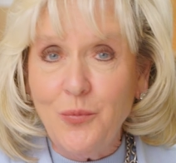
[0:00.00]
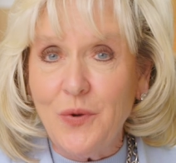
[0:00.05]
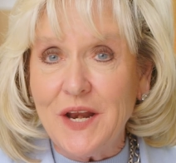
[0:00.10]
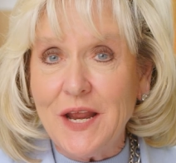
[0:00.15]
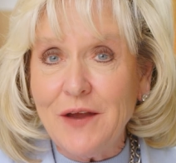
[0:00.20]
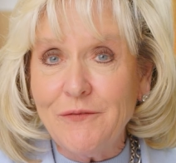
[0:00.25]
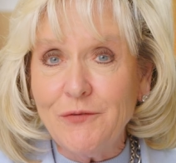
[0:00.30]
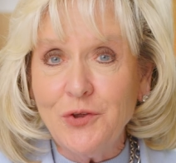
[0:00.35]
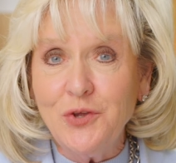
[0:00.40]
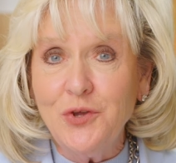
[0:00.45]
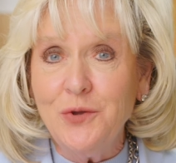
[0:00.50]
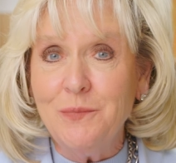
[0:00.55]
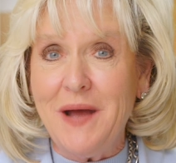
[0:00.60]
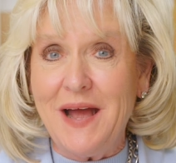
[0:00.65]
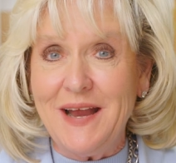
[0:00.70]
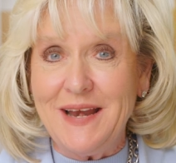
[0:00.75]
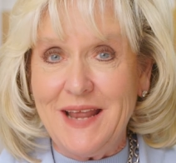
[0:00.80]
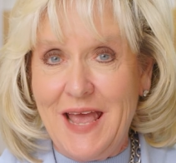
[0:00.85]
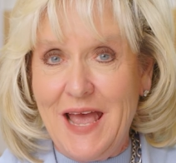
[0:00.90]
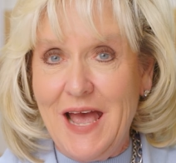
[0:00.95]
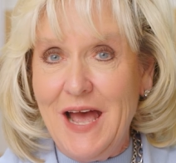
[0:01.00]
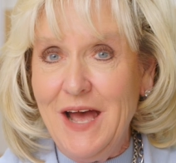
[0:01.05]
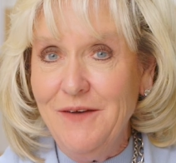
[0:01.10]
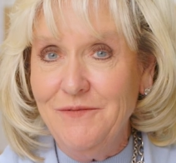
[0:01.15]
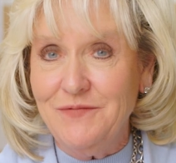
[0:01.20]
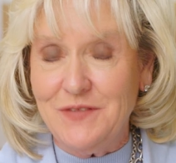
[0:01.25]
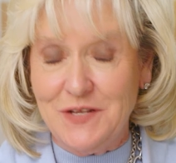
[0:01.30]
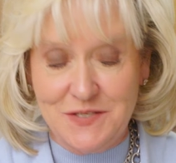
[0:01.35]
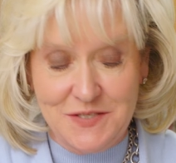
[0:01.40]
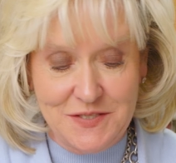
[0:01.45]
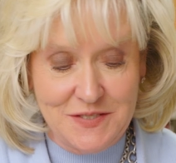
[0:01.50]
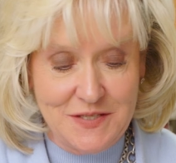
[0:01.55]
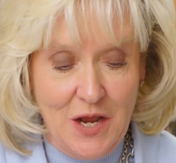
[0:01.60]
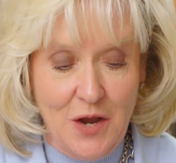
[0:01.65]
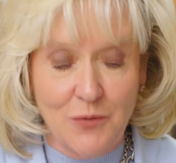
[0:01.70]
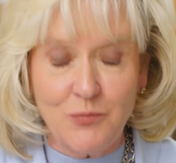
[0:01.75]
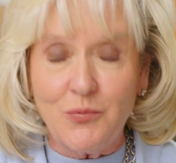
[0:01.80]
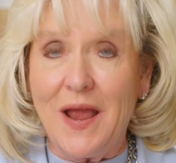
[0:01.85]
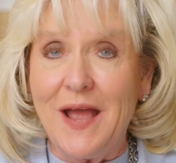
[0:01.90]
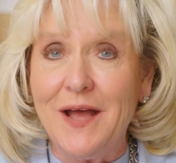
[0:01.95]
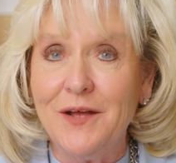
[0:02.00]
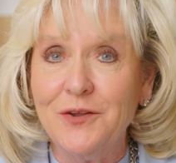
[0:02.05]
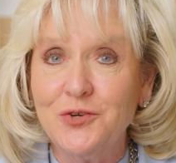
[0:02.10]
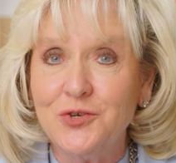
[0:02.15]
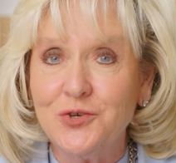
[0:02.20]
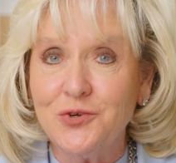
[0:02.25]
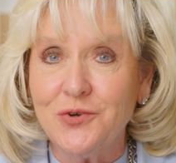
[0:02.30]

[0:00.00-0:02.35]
whatever you might have that's around